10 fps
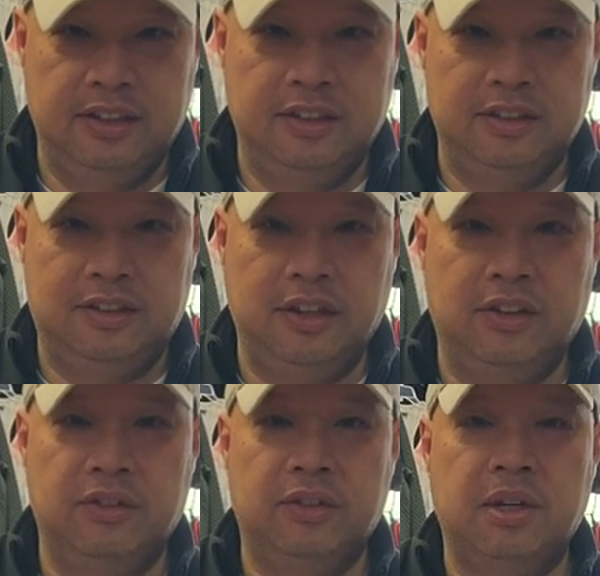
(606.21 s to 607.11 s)

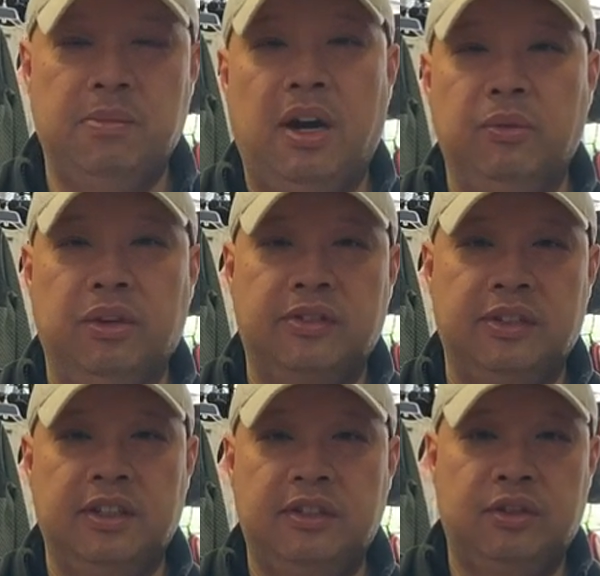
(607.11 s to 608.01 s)
So come on, Wilson,
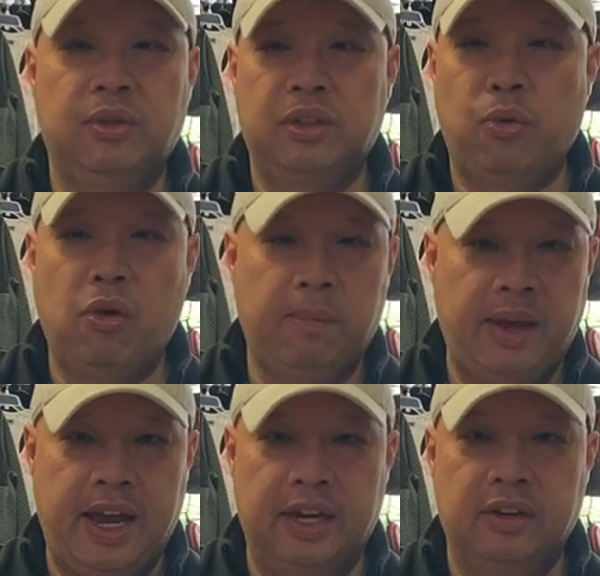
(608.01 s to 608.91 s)
let's do a tour
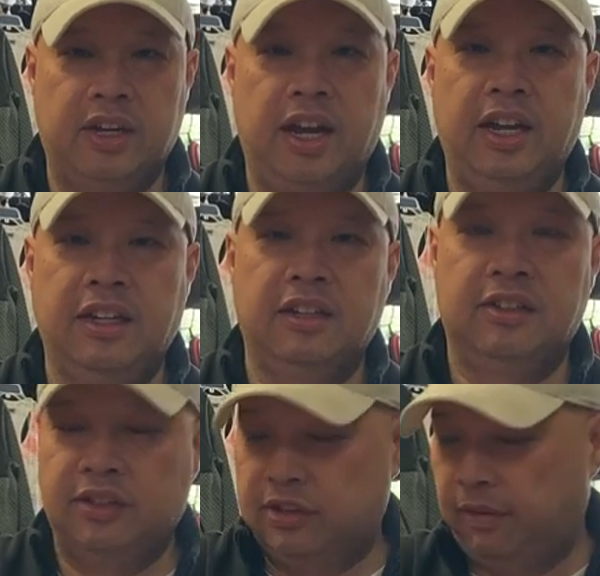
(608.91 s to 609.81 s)
bag, okay?
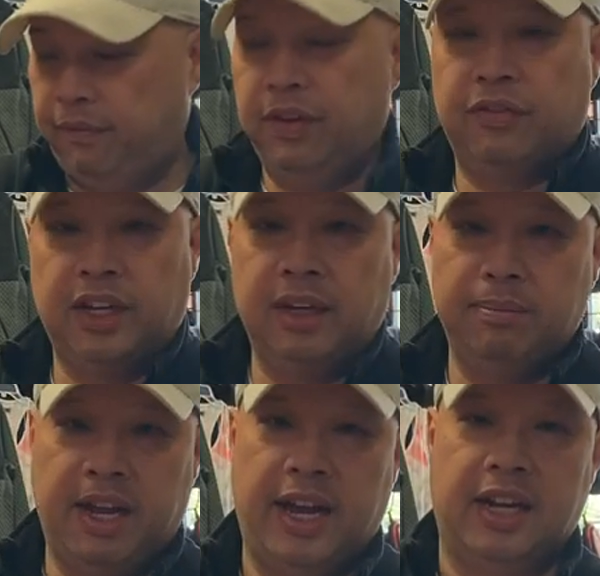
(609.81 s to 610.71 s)
This is a 15
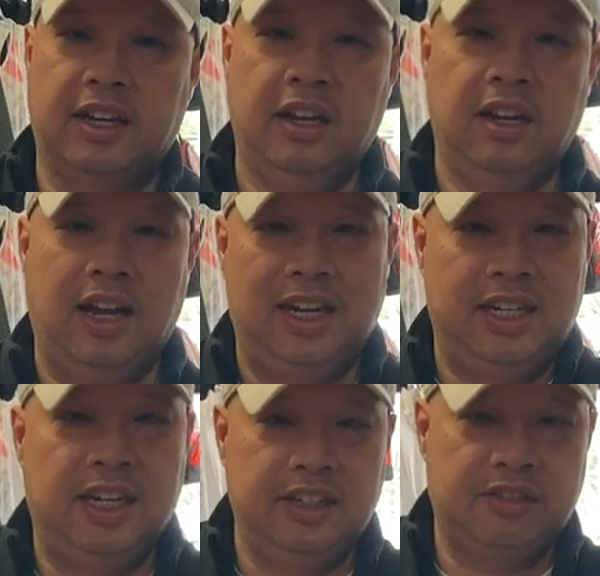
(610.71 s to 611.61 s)
pack. I need
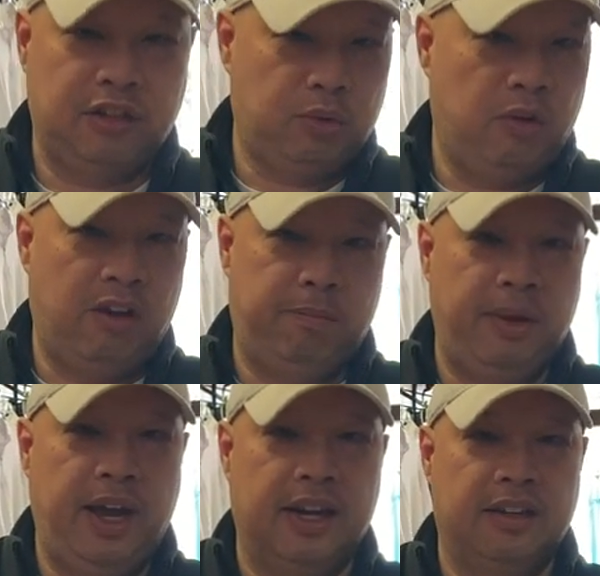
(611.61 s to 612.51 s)
at least a 12
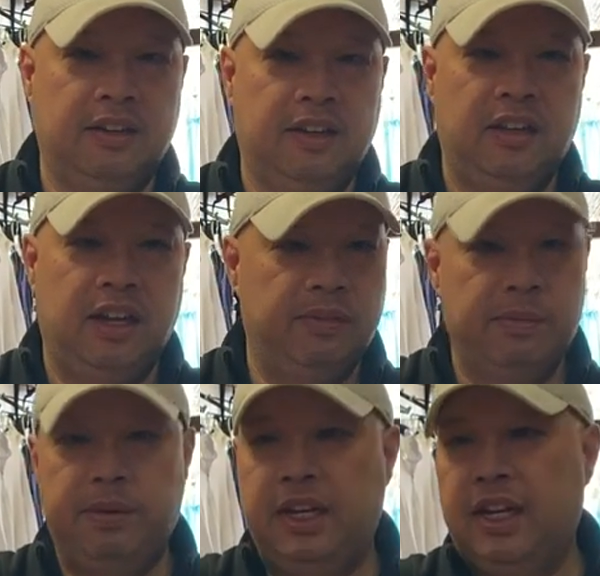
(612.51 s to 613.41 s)
pack.
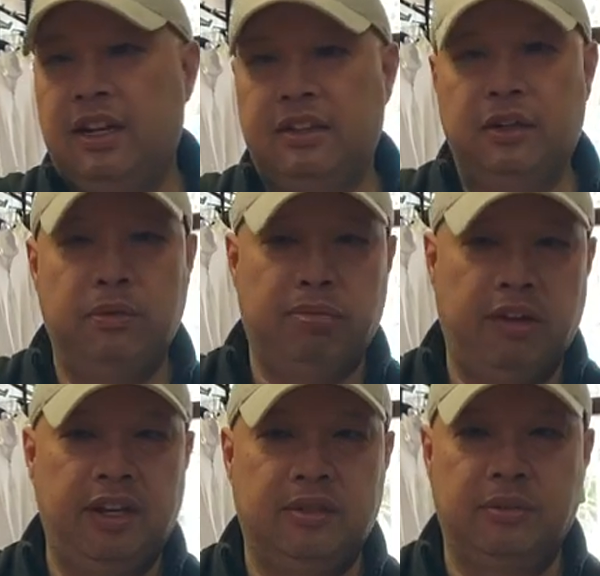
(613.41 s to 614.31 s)
Everybody out there who
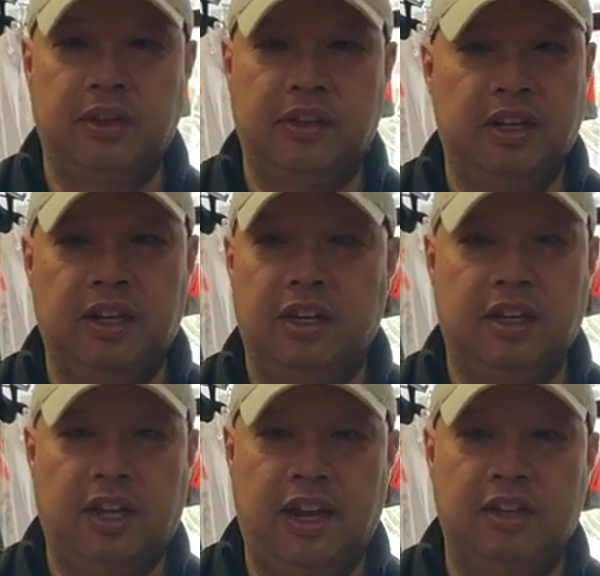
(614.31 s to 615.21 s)
plays with a
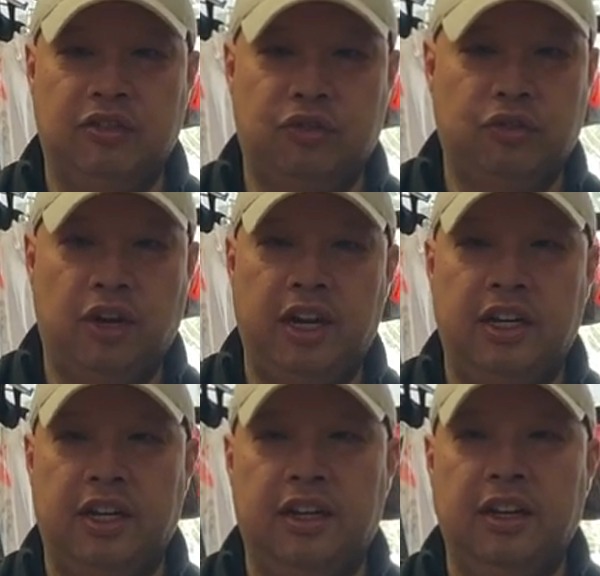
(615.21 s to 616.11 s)
Clash is trying
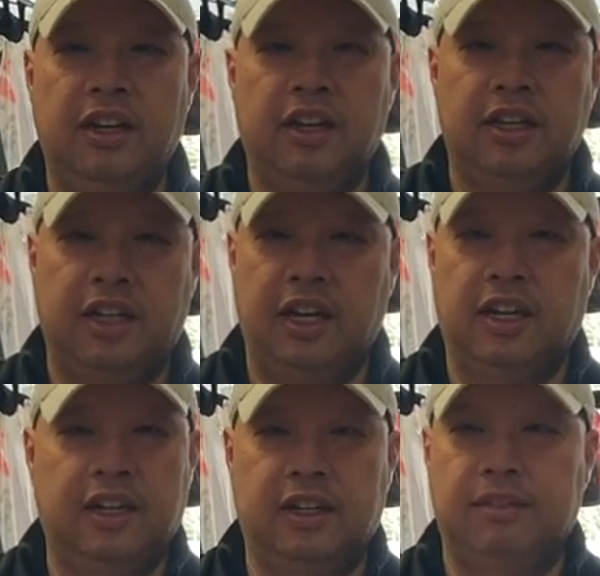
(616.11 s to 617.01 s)
to get
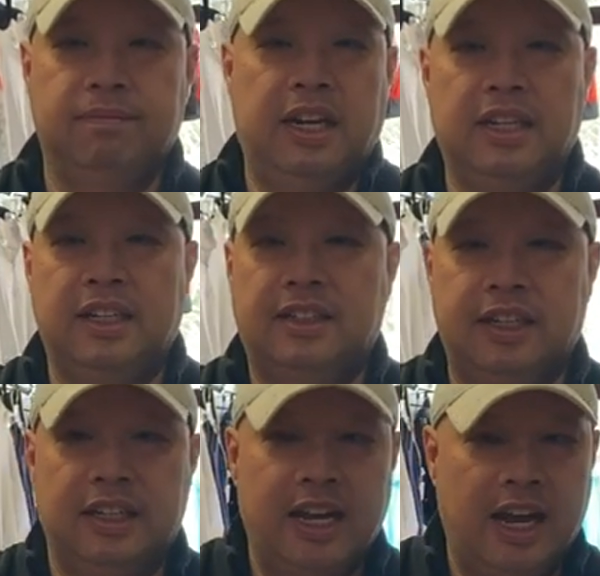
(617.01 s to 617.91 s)
like at least a
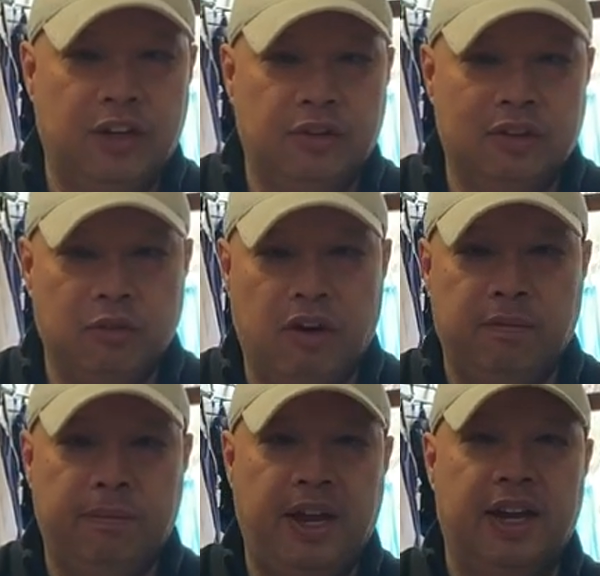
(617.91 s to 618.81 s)
9 or a 12
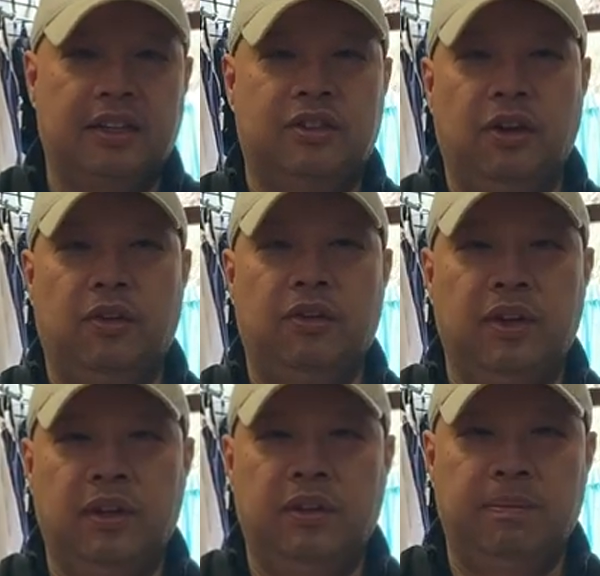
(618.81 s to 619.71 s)
pack. So
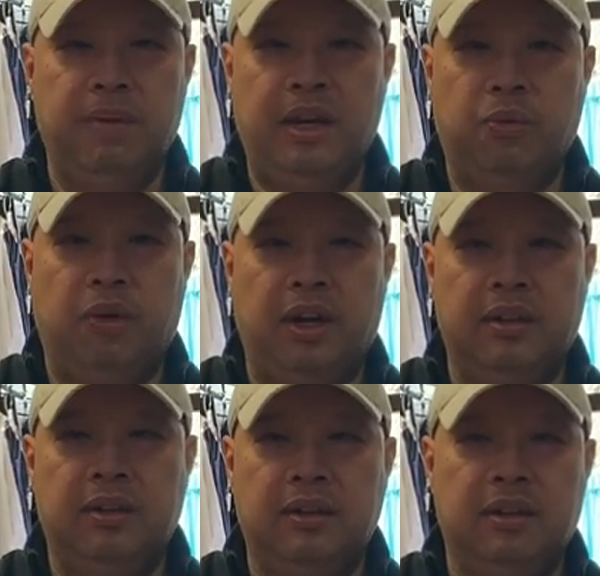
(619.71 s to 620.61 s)
make one